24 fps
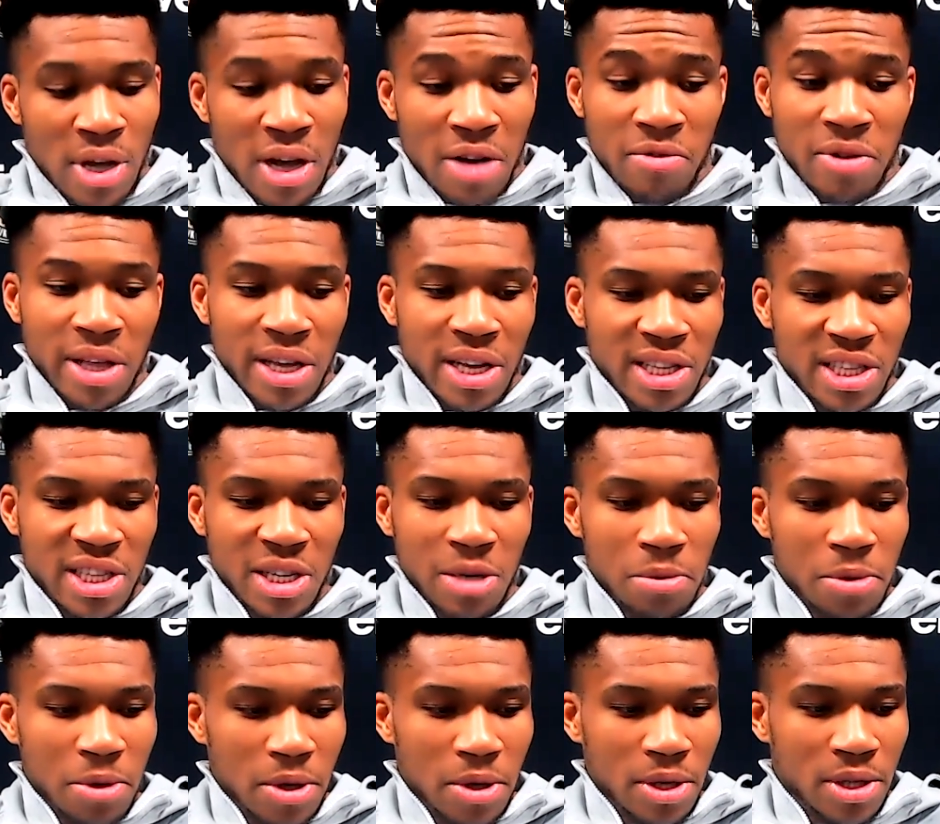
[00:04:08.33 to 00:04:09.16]
feel like it
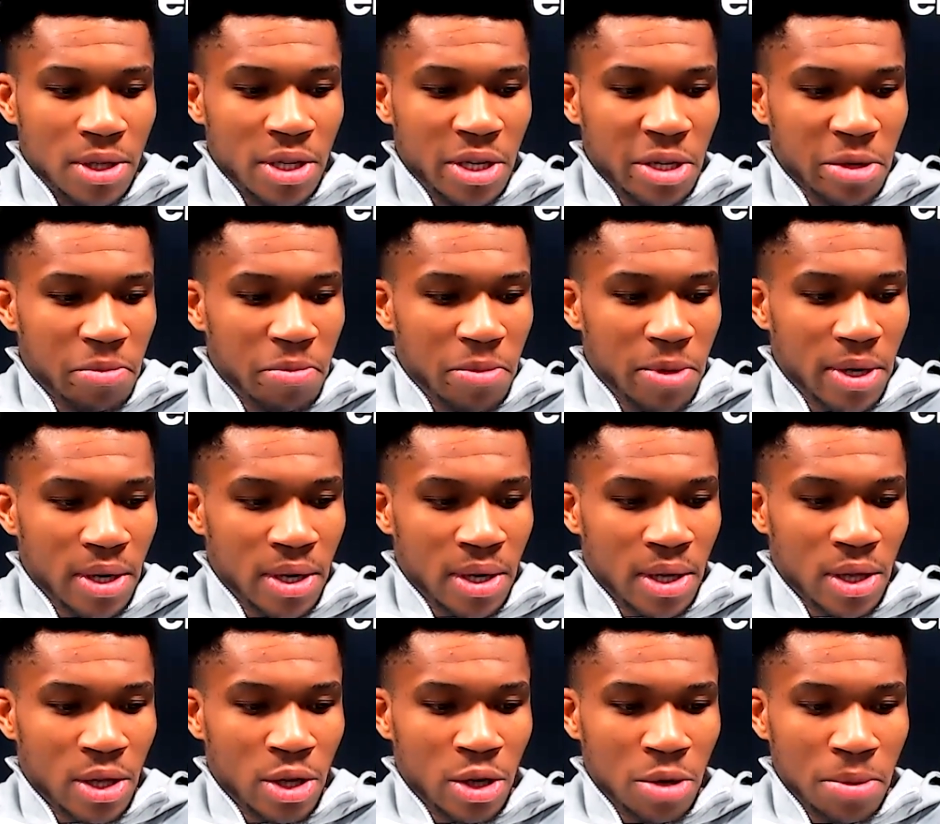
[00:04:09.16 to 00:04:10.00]
tripped me
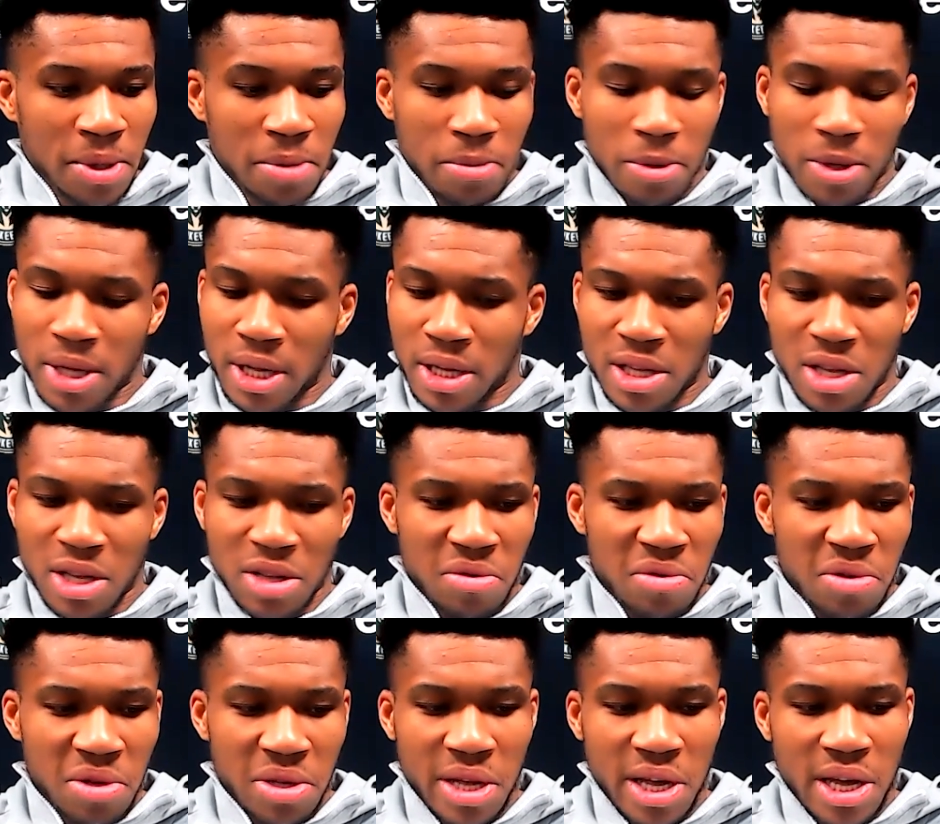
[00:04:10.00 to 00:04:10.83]
a little bit. But at the end
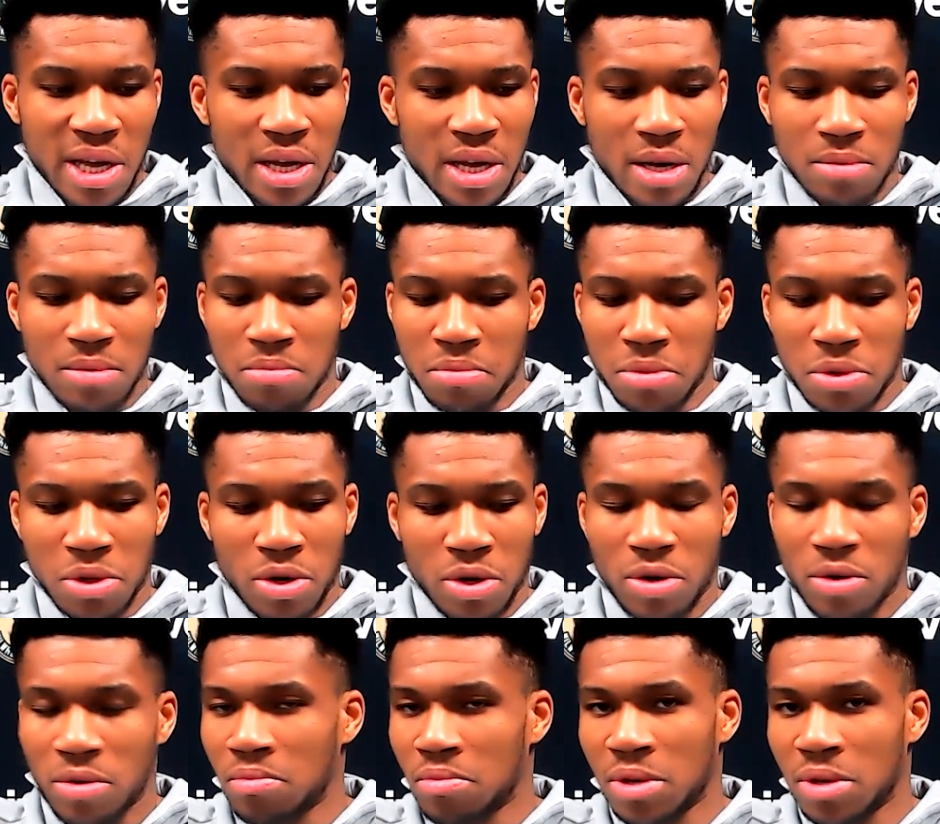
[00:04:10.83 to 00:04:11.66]
of the day, you
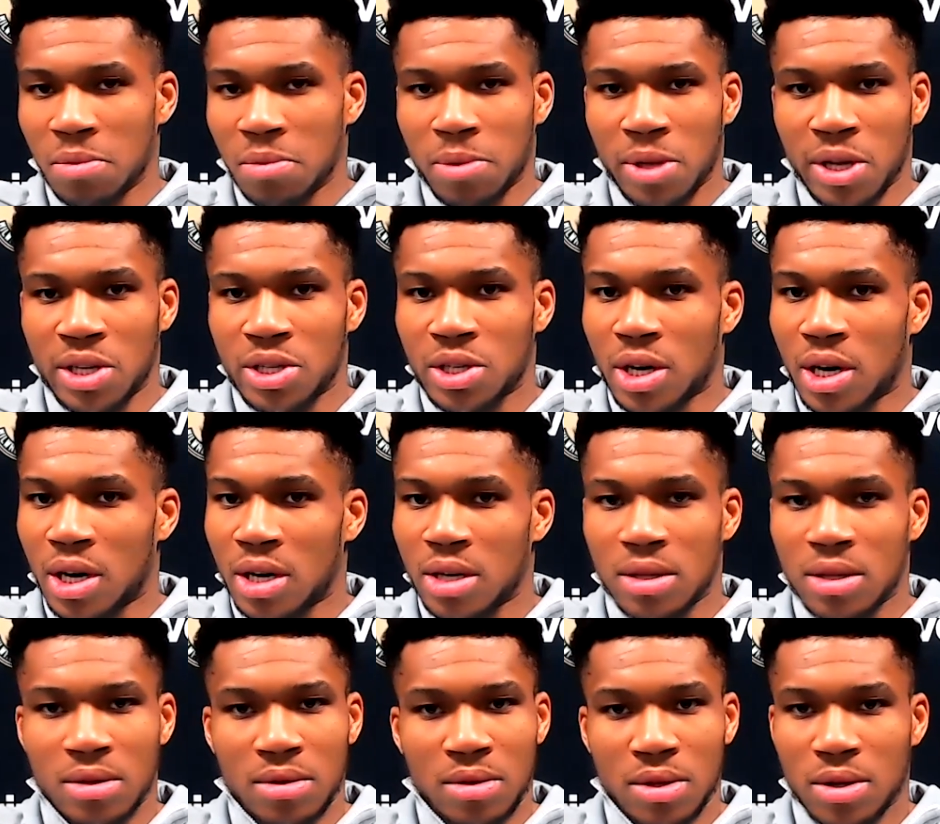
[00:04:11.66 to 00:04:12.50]
know, he plays
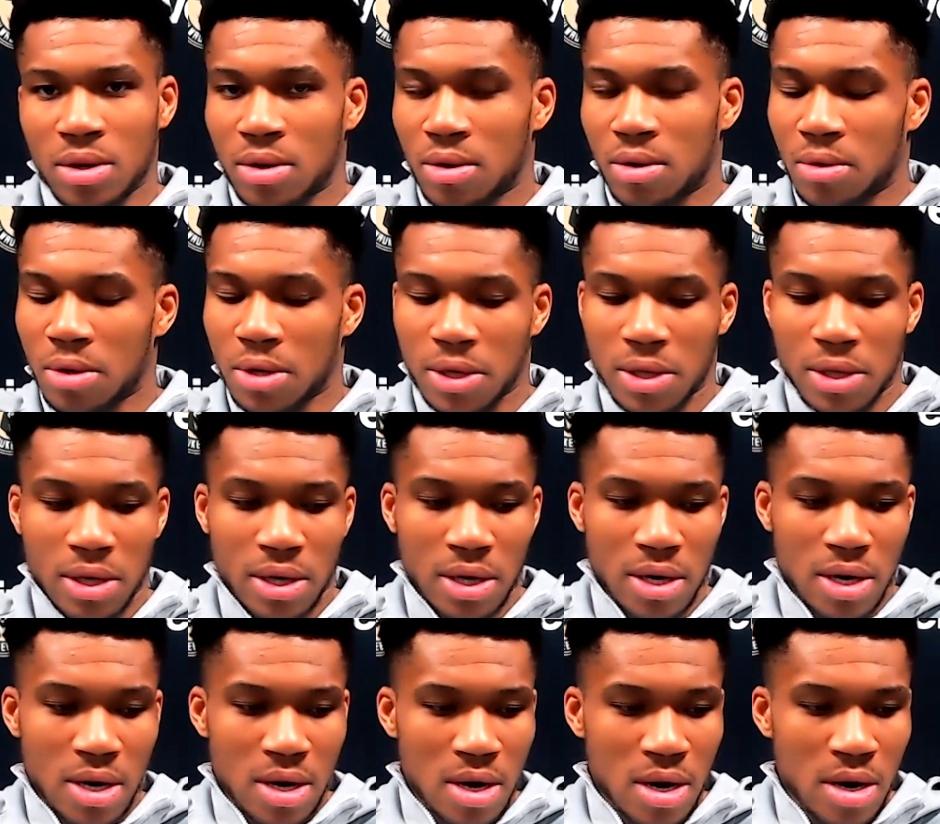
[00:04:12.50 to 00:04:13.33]
hard, you know, and
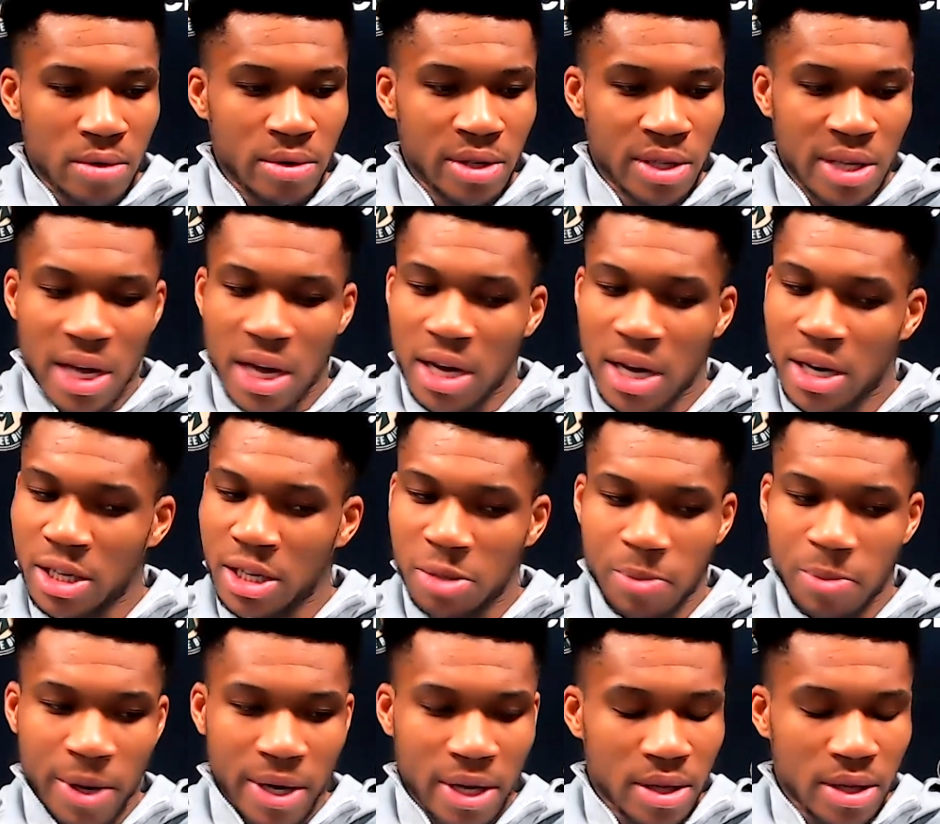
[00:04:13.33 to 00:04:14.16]
I
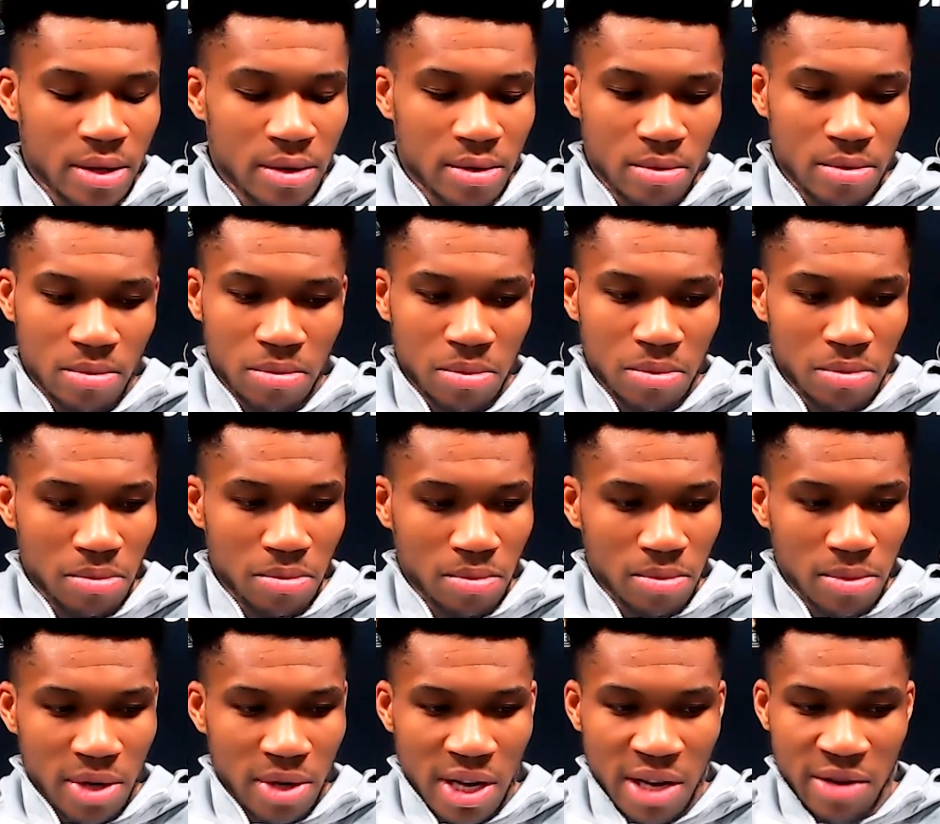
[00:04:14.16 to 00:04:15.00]
respect
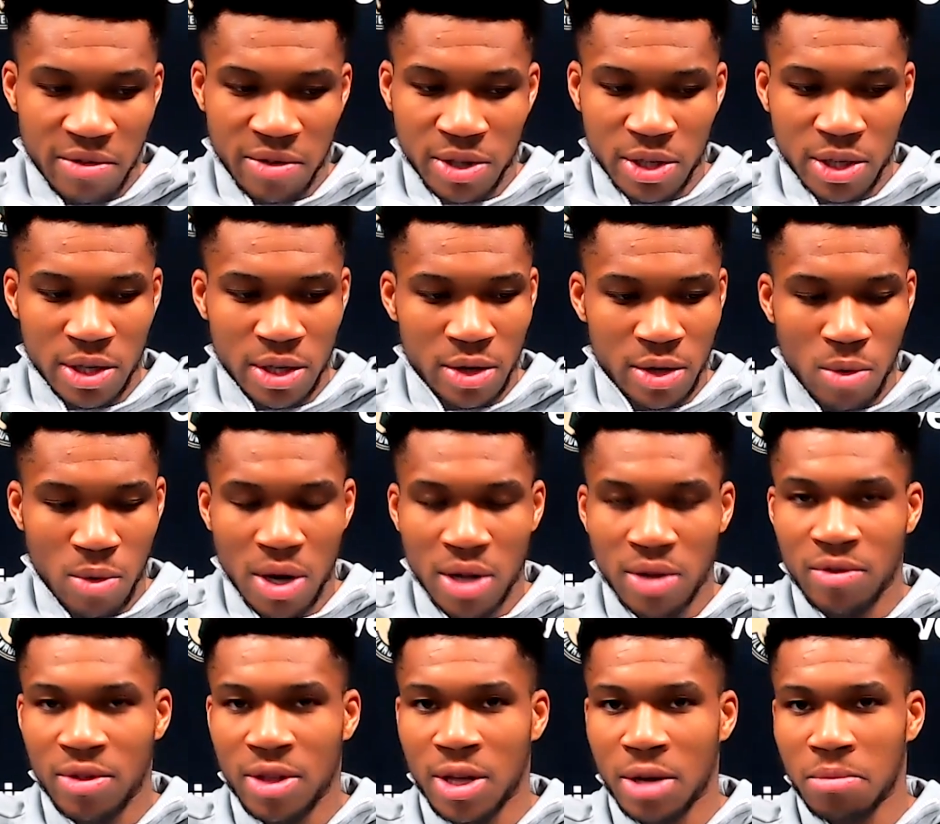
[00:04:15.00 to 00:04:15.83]
every single
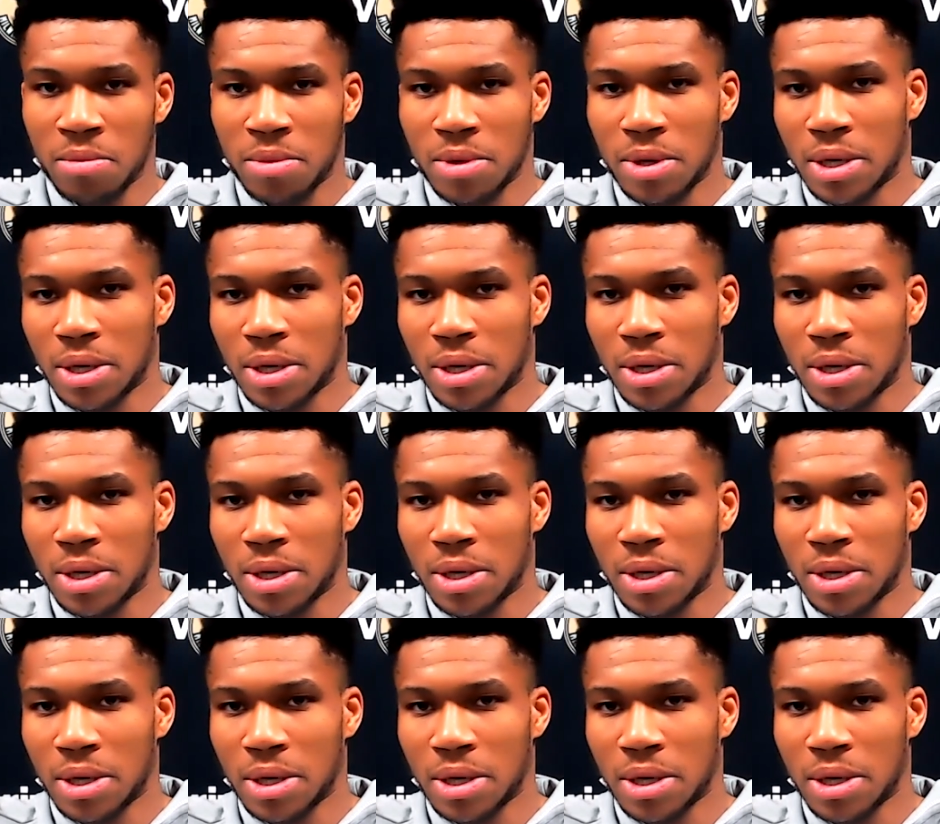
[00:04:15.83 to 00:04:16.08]
one of them.